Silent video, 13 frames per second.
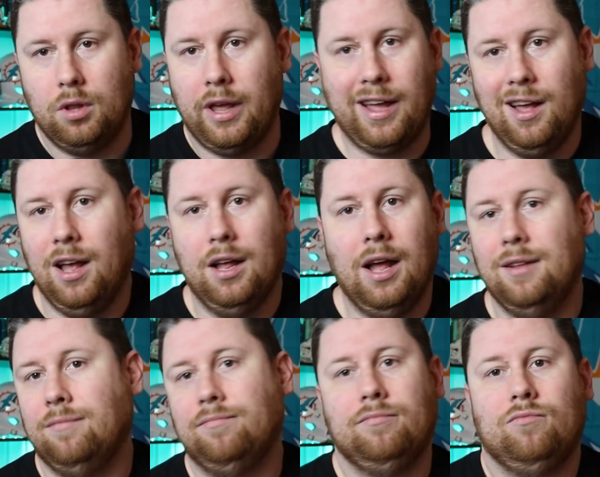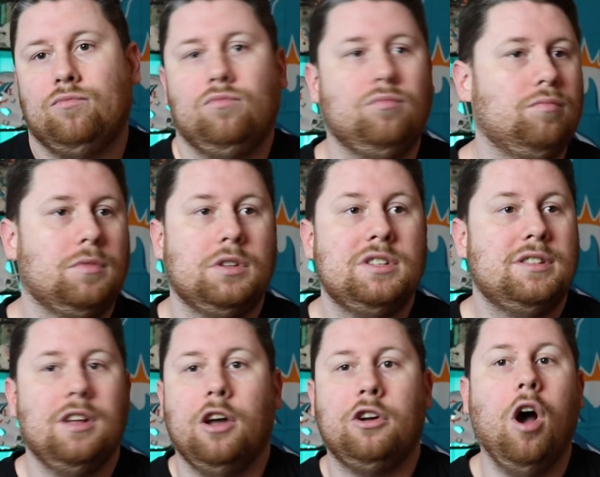like a,
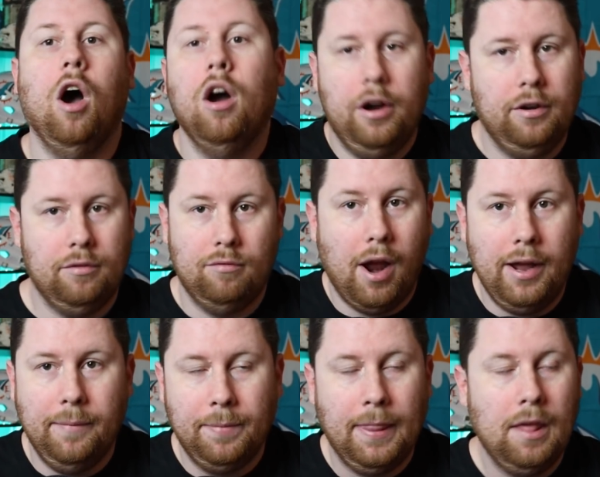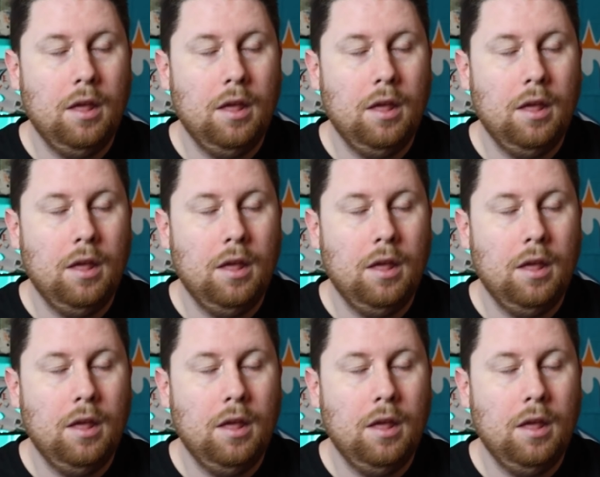just a guard, right?